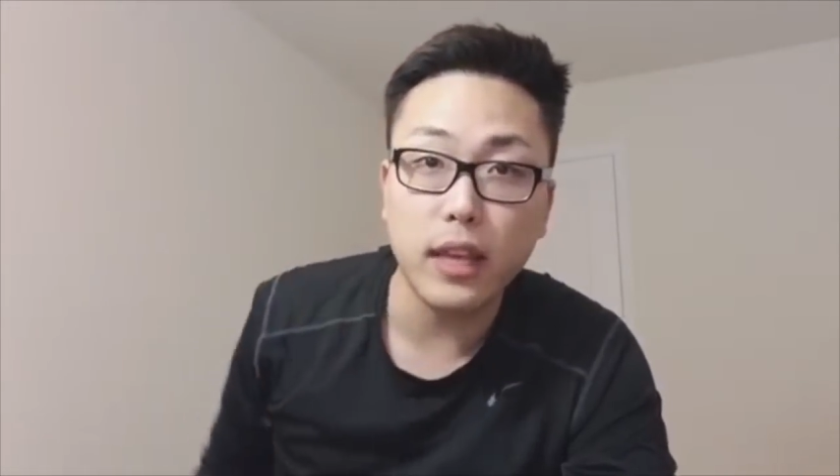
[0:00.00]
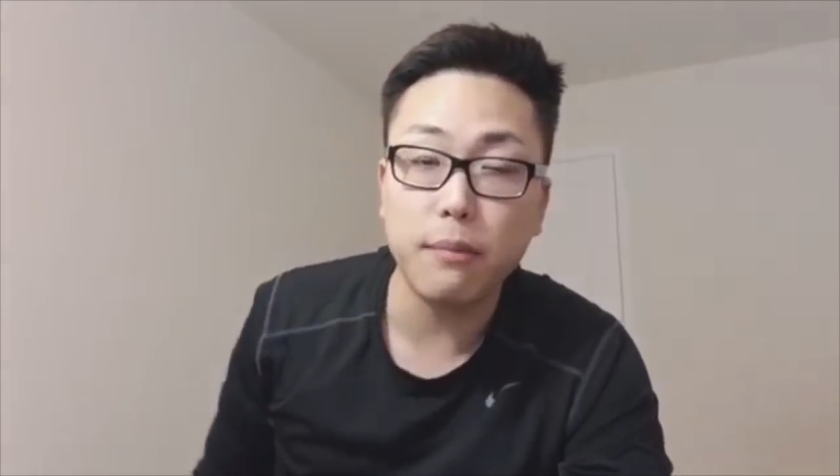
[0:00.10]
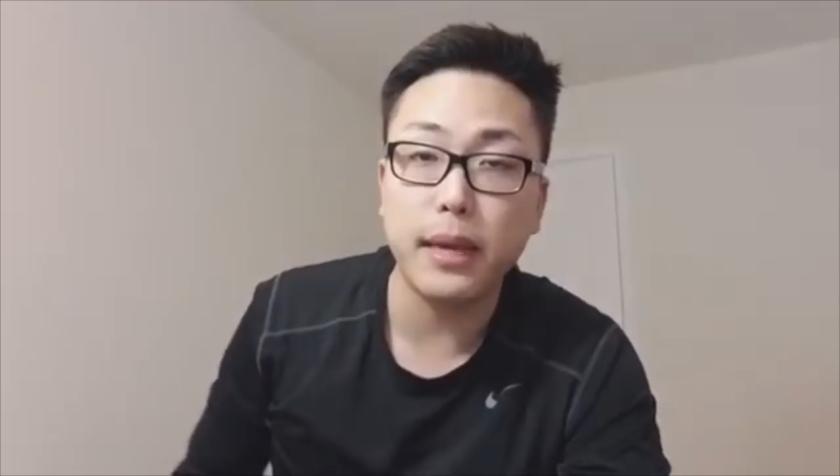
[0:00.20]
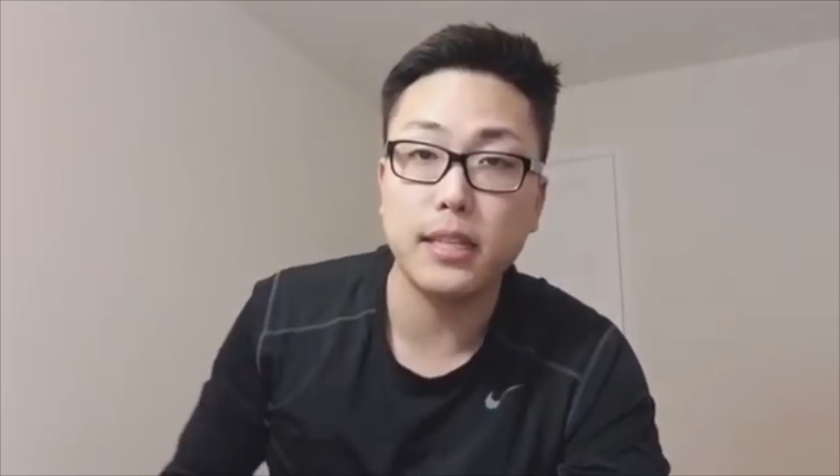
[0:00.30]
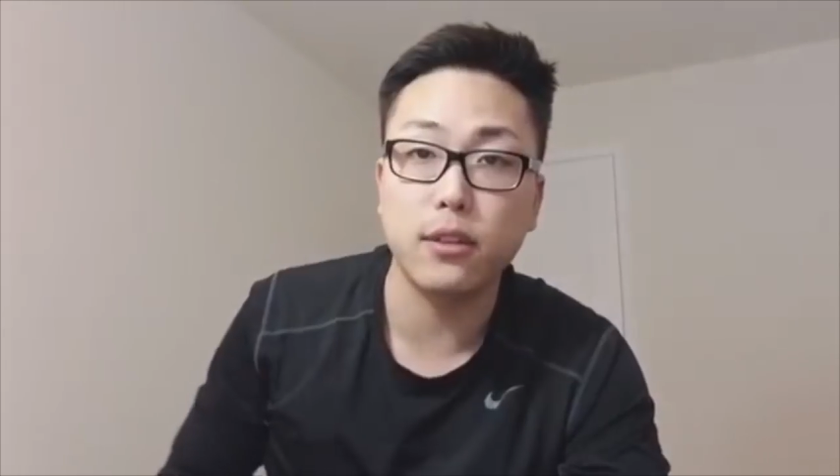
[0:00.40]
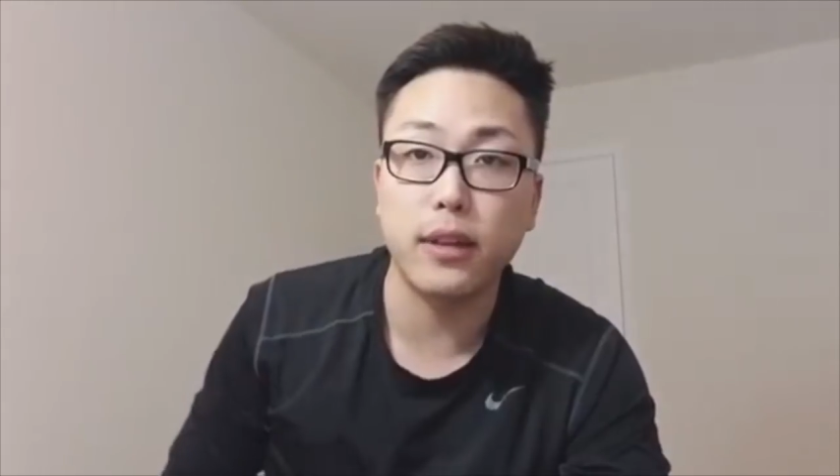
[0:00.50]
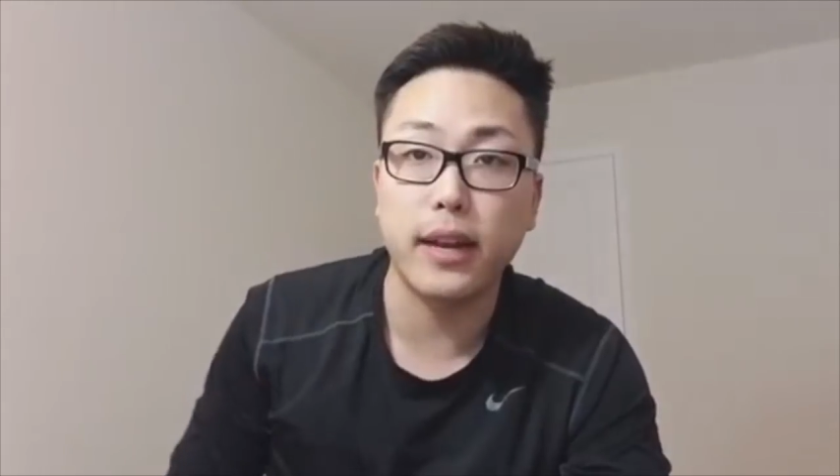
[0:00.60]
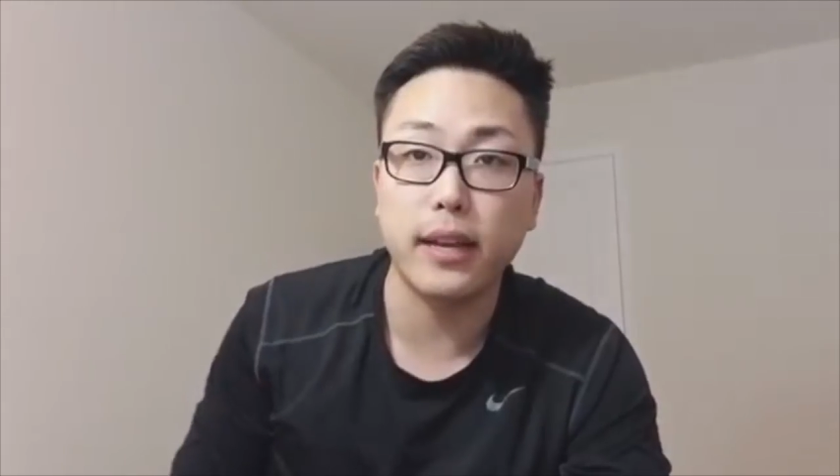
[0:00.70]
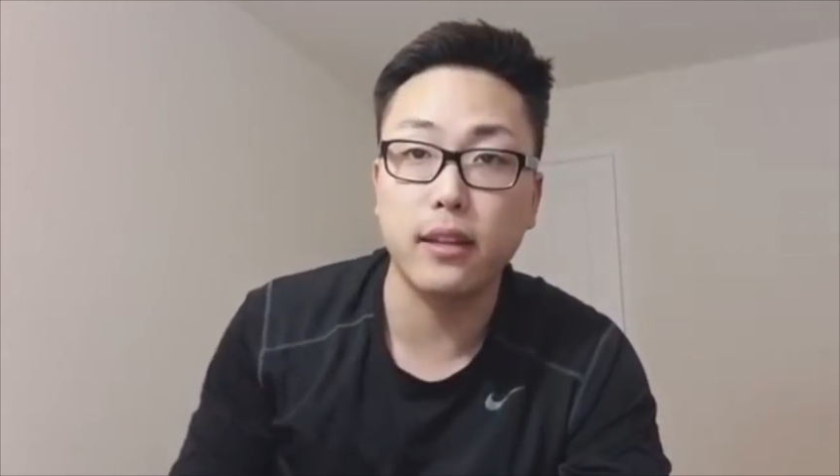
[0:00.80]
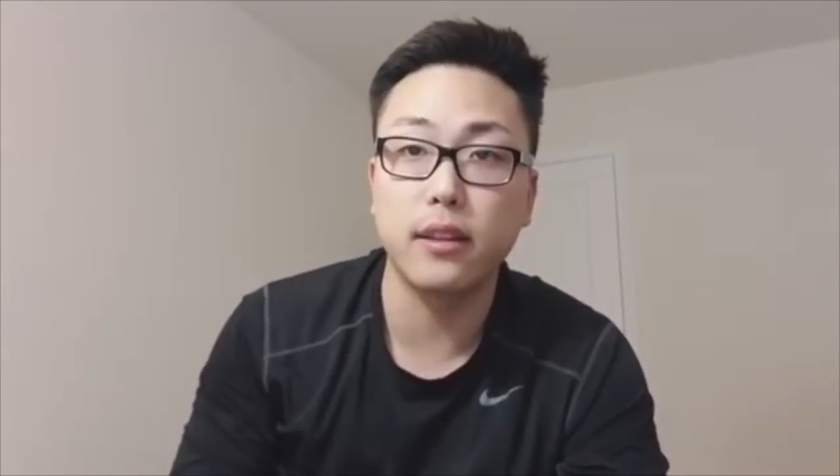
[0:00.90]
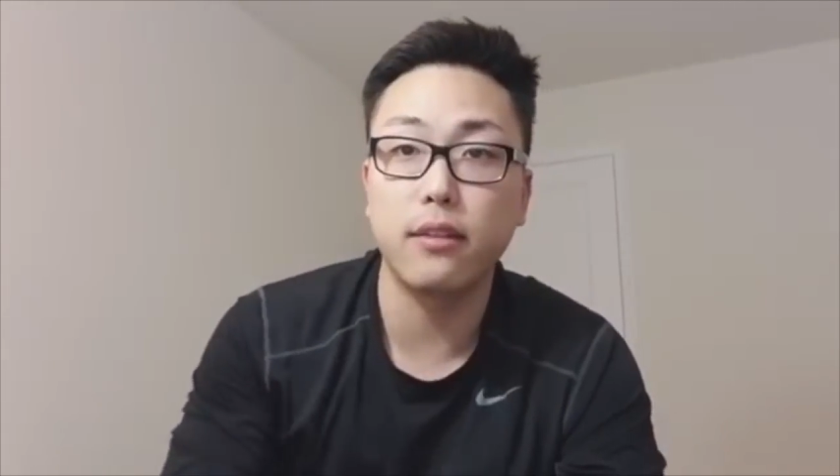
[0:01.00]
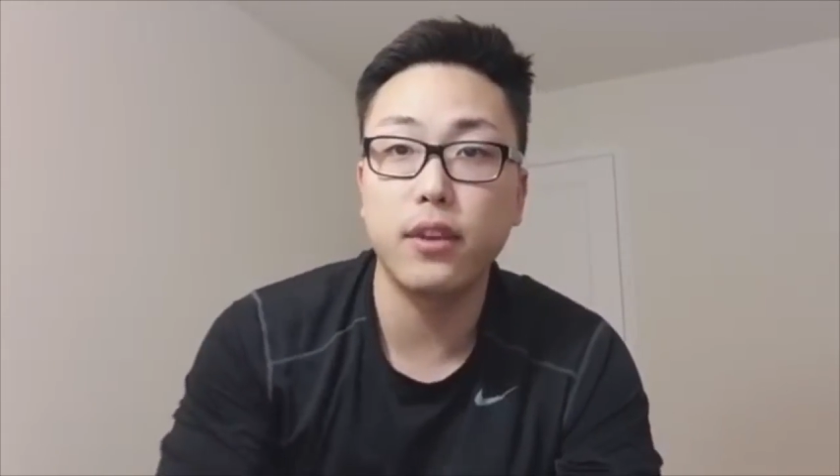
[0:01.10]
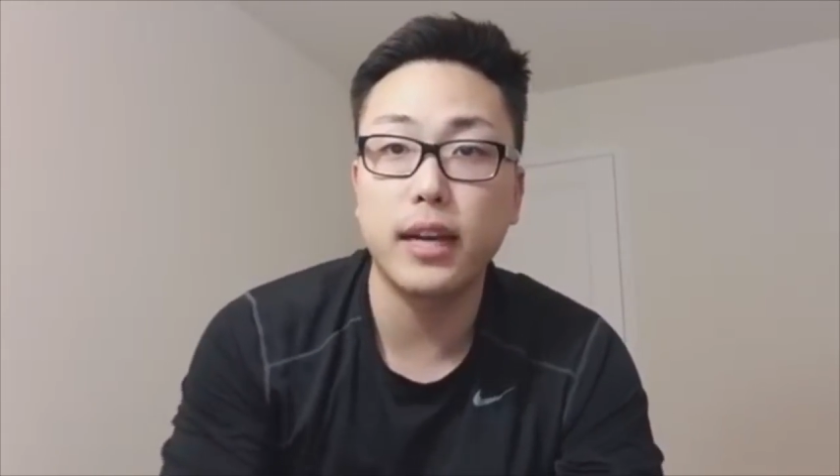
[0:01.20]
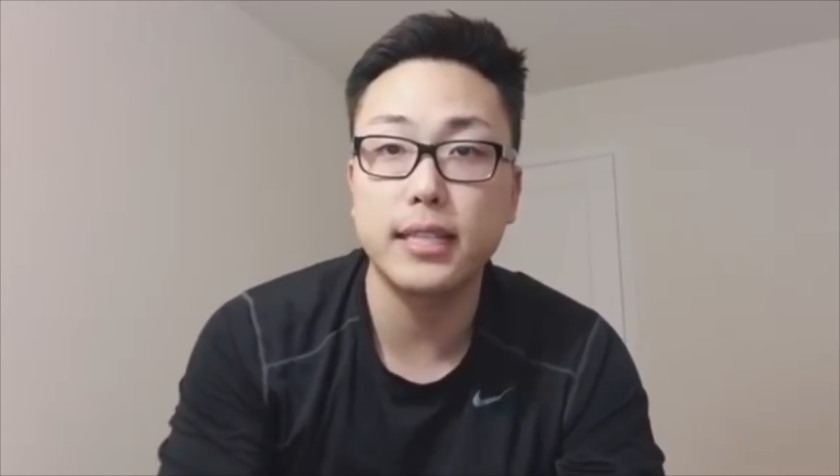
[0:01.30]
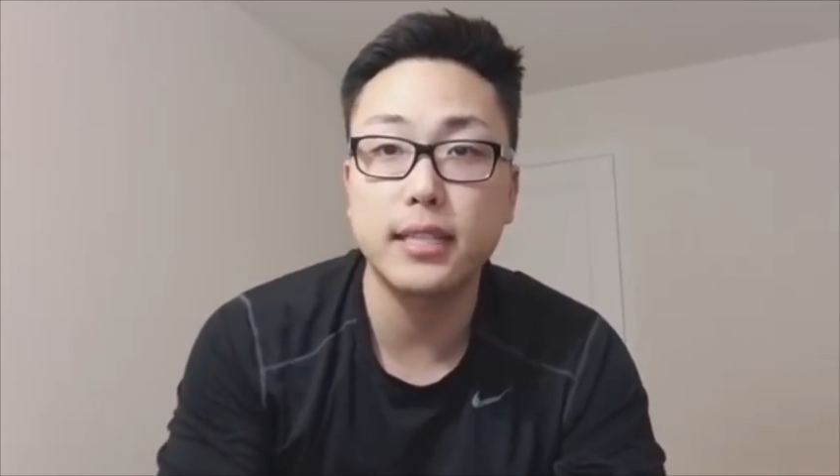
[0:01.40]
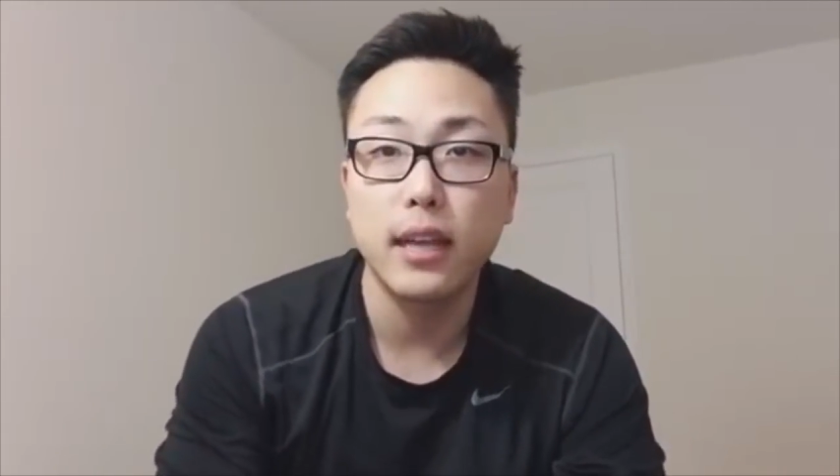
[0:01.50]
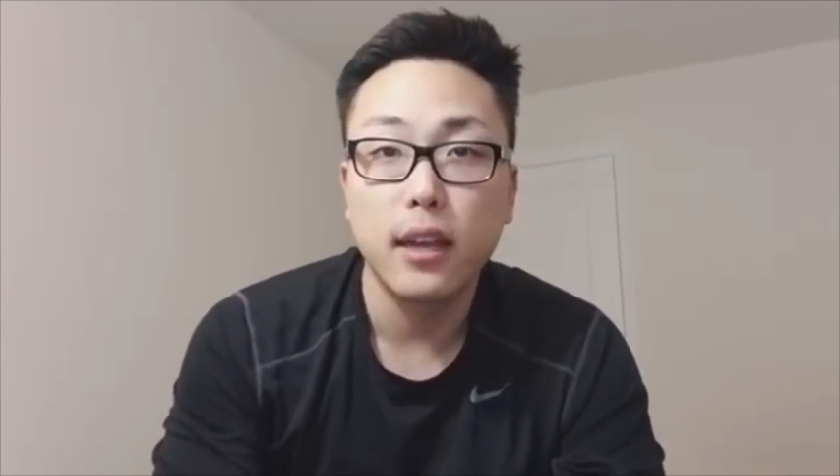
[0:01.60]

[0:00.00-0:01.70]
eBay so that I can give you guys